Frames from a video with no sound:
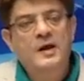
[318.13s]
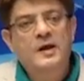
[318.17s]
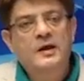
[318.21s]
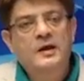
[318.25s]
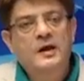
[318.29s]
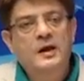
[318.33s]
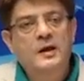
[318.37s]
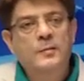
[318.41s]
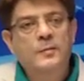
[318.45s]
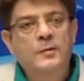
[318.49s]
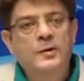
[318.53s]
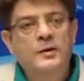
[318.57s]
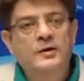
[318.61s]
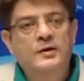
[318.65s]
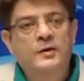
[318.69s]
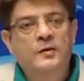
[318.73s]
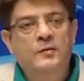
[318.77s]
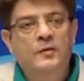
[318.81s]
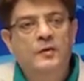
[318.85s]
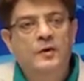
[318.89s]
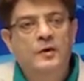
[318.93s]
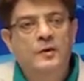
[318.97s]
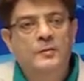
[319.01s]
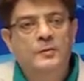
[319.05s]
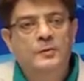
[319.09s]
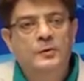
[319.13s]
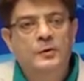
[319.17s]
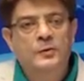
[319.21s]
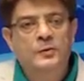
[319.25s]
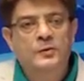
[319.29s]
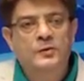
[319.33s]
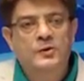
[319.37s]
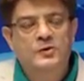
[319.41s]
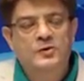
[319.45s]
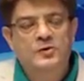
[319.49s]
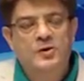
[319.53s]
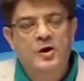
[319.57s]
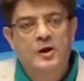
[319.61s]
can be developed through
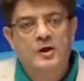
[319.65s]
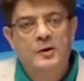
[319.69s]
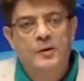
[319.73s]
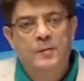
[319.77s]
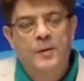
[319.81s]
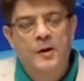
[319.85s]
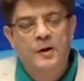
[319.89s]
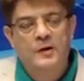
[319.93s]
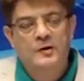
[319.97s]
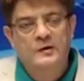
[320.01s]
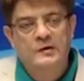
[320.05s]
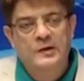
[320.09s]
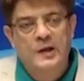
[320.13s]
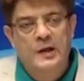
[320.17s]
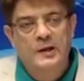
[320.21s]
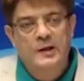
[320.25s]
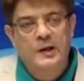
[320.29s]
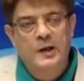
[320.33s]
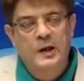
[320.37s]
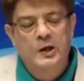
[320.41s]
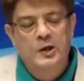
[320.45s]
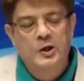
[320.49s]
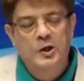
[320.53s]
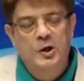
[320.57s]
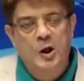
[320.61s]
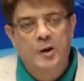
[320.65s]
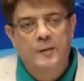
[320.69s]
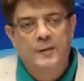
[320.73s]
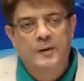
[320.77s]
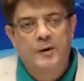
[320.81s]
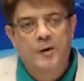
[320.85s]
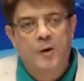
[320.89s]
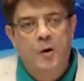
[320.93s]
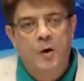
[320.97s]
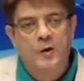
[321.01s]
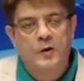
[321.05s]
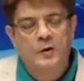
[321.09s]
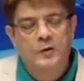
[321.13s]
the China-Pakistan Economic
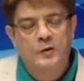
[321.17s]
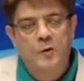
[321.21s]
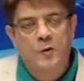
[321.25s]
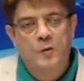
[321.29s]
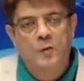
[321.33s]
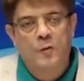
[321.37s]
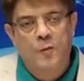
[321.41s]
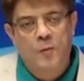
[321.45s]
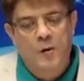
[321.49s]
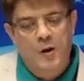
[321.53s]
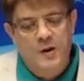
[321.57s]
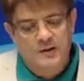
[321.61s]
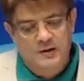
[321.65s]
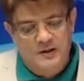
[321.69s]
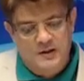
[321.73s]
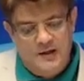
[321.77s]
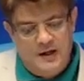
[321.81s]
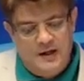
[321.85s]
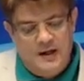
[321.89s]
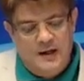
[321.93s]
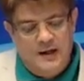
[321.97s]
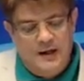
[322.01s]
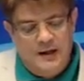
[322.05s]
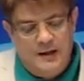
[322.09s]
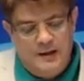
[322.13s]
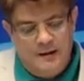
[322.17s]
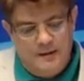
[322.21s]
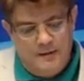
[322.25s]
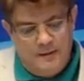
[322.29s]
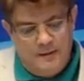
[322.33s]
Corridor funding.